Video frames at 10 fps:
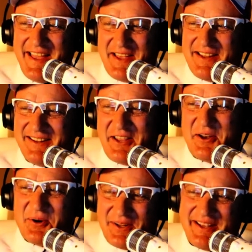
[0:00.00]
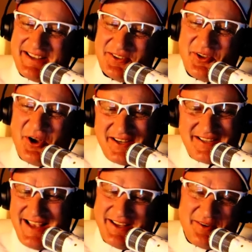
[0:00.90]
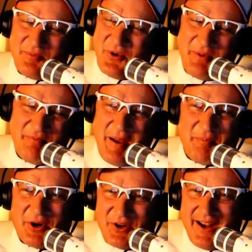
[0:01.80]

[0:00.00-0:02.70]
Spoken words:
Literally, as long as I can remember,